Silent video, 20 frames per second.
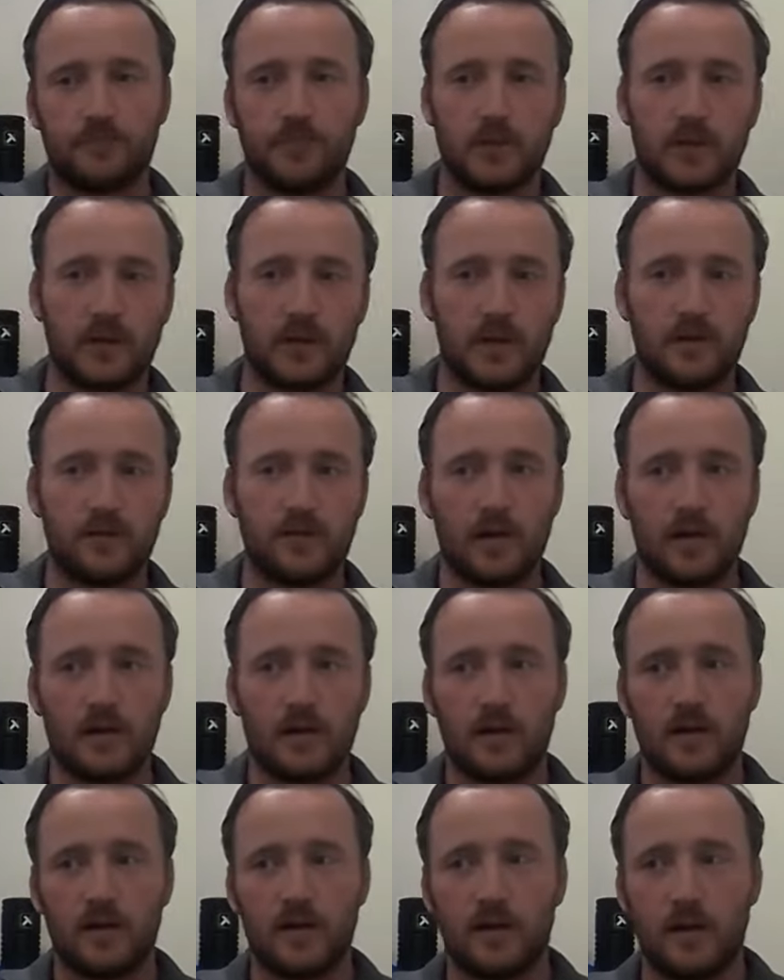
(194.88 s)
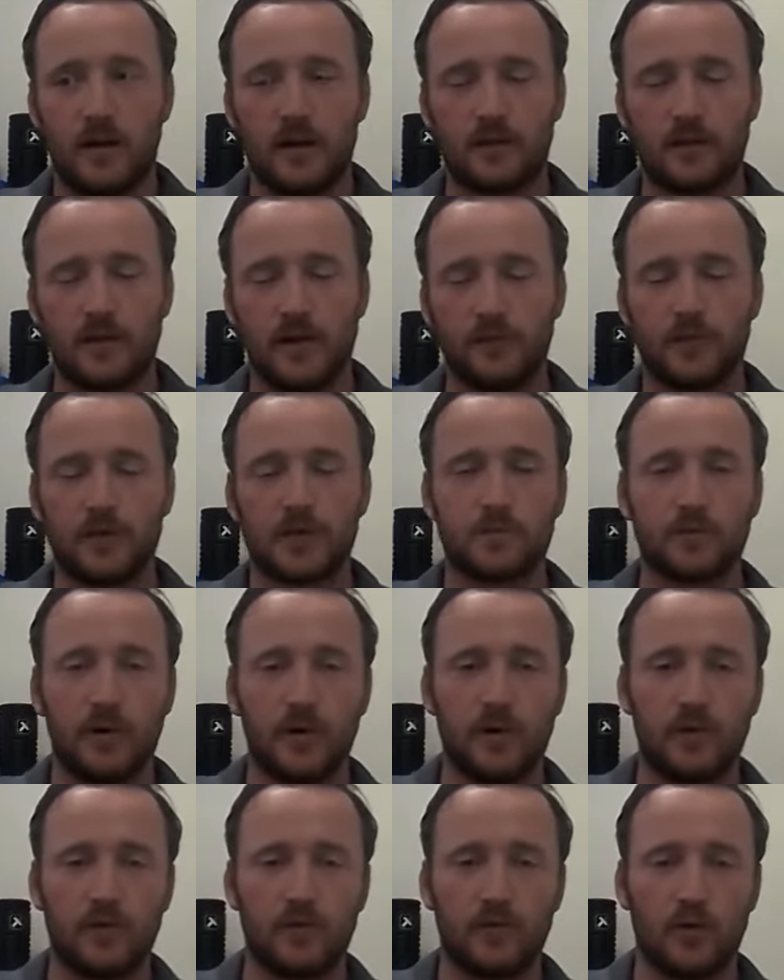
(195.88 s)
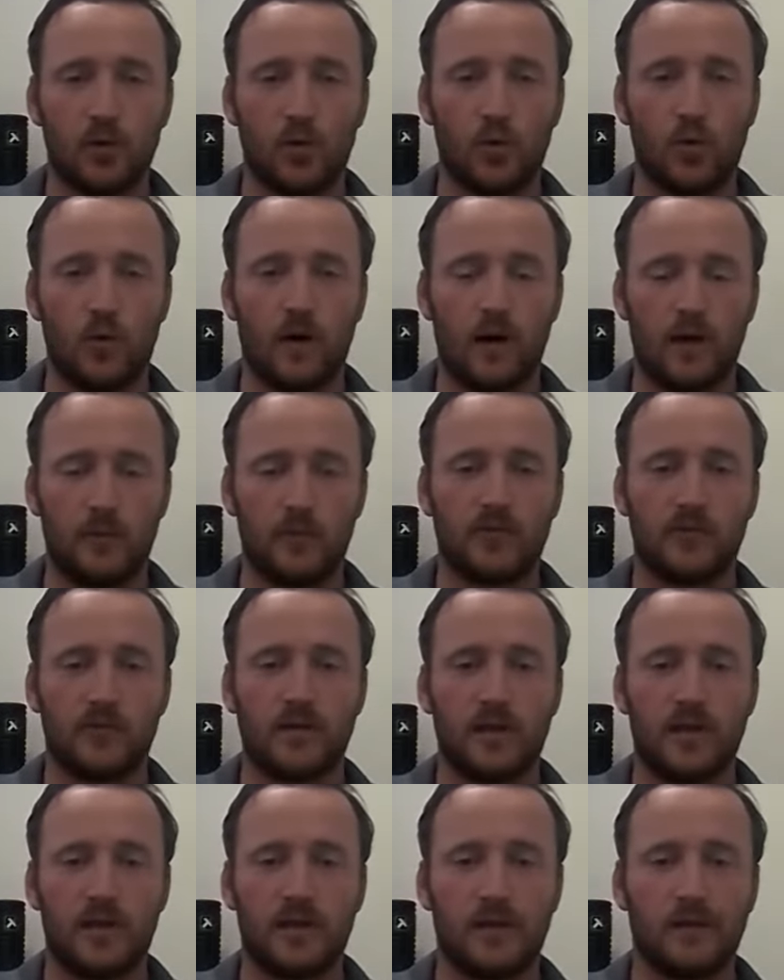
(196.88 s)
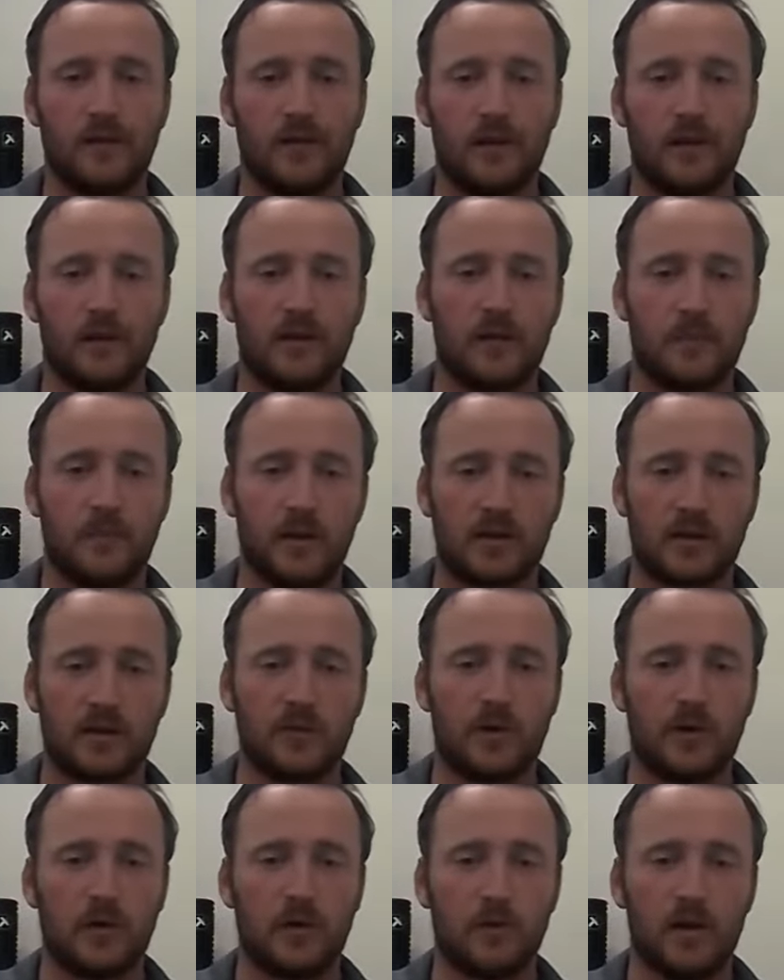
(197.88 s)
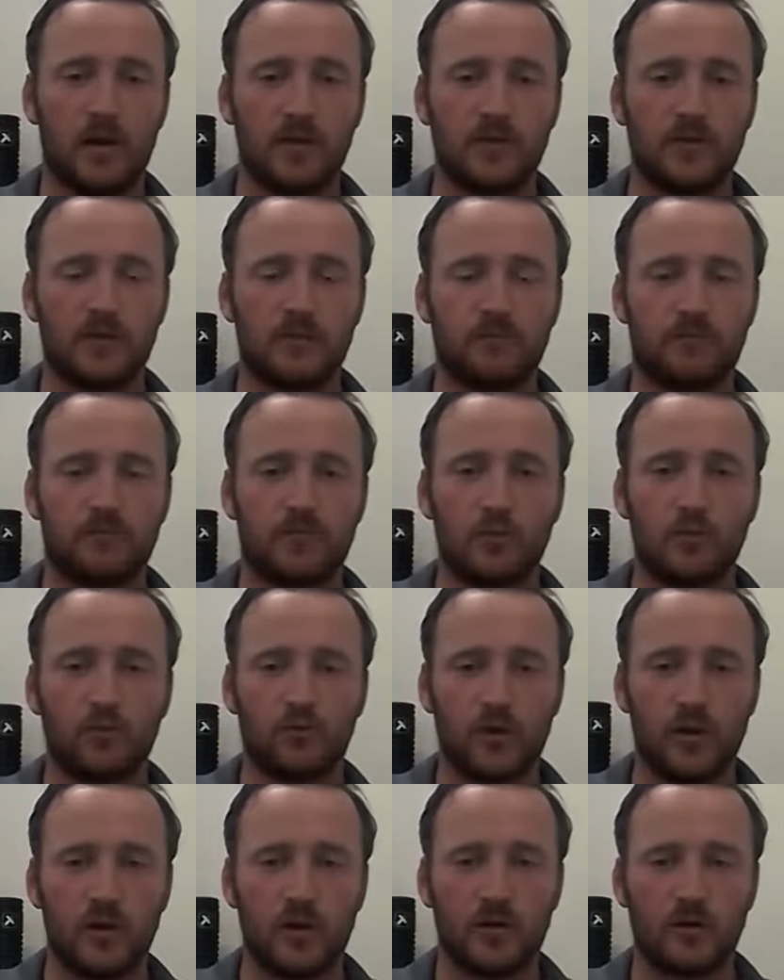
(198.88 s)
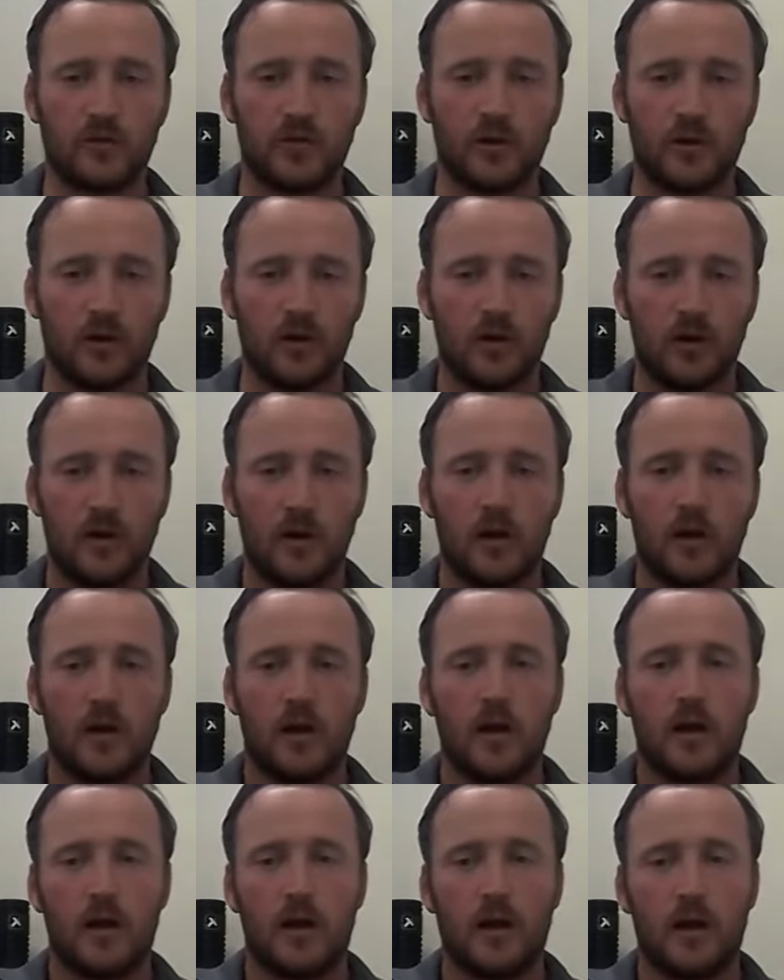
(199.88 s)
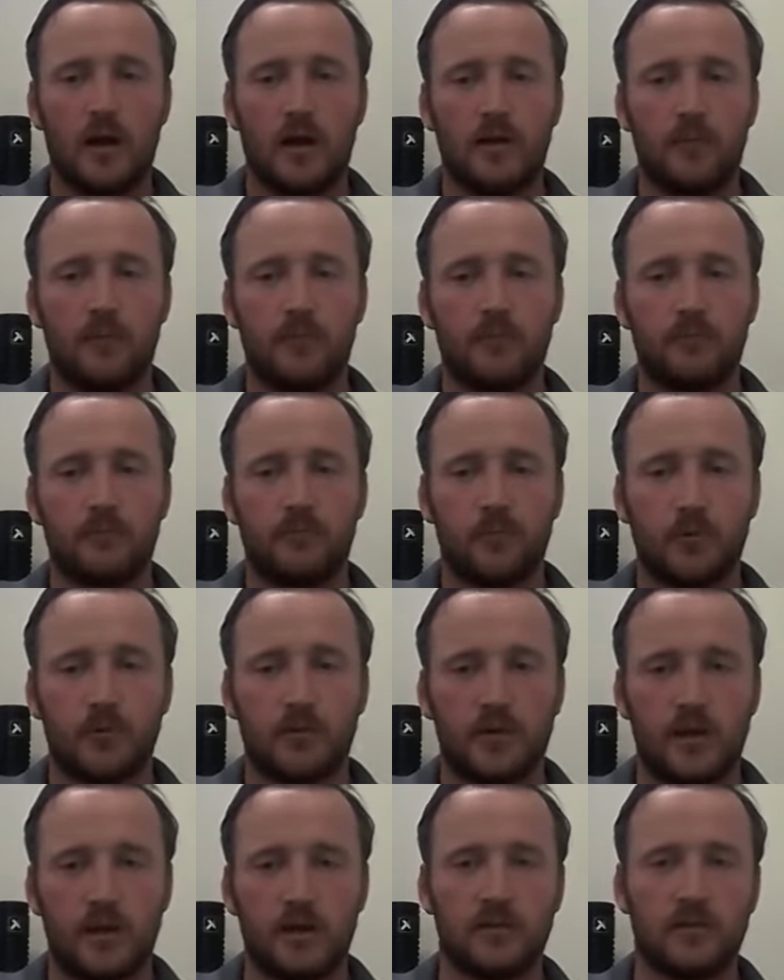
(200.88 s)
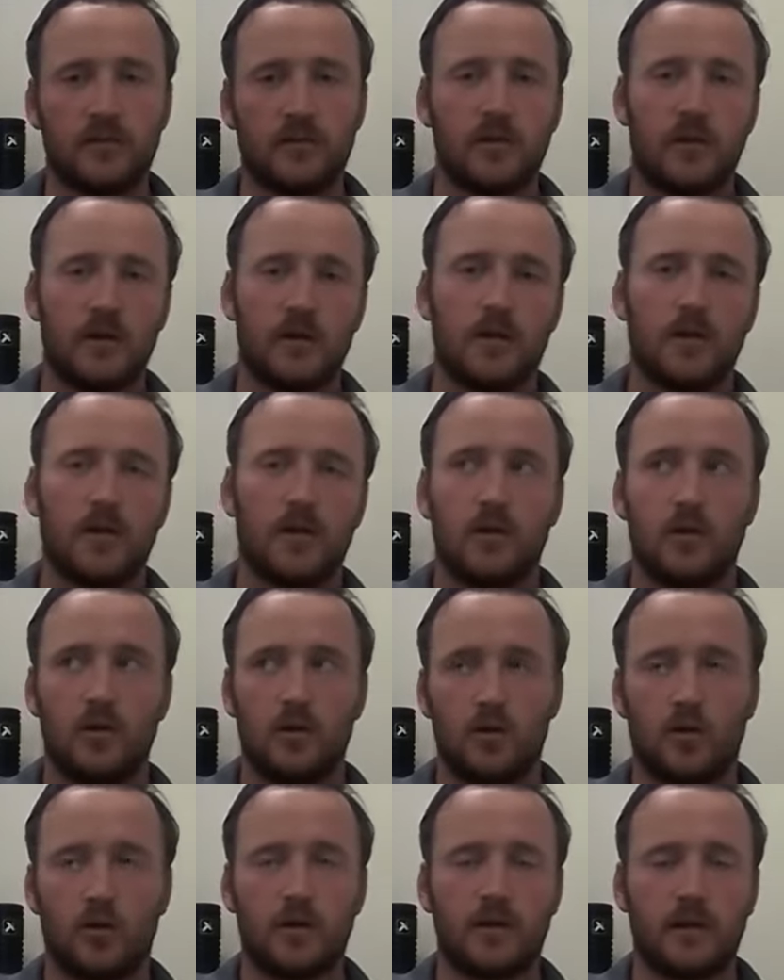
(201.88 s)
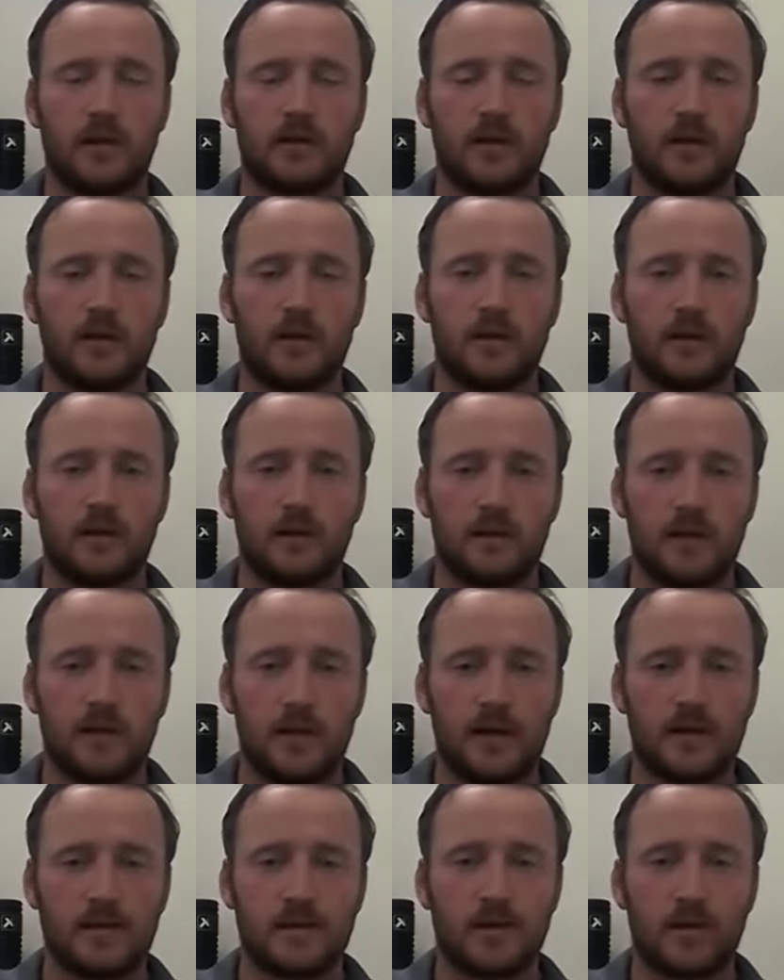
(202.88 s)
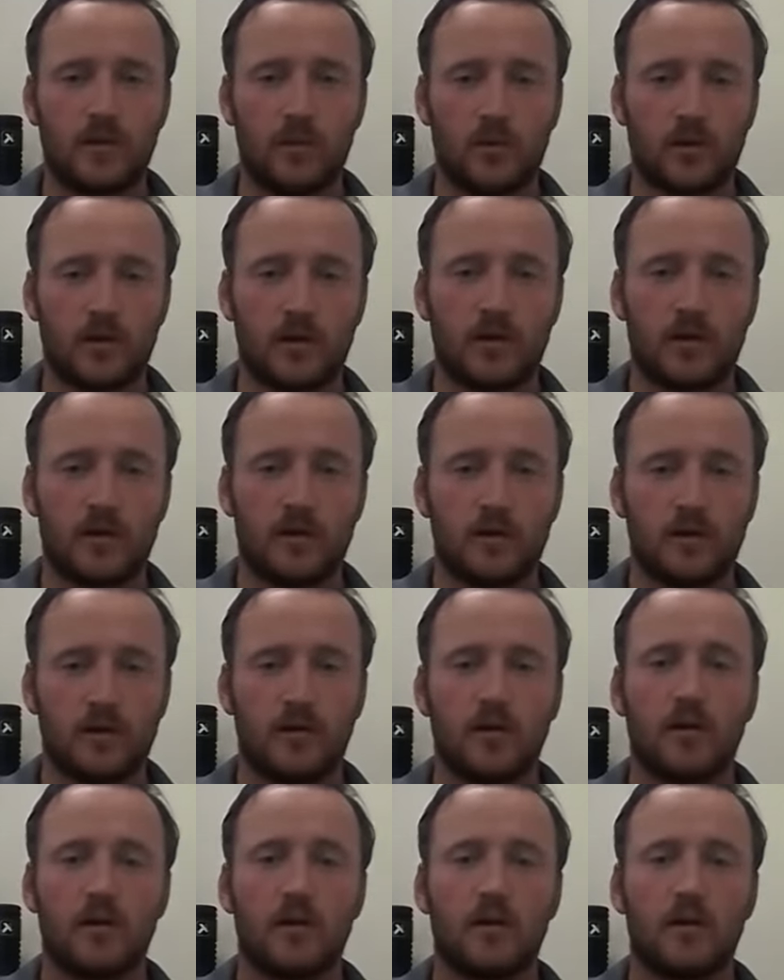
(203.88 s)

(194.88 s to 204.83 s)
kind of a, a, selfish point of view, I was thinking I'm kind of back to where I was two, three years ago. Um, but then looking at the, the lads that are working here,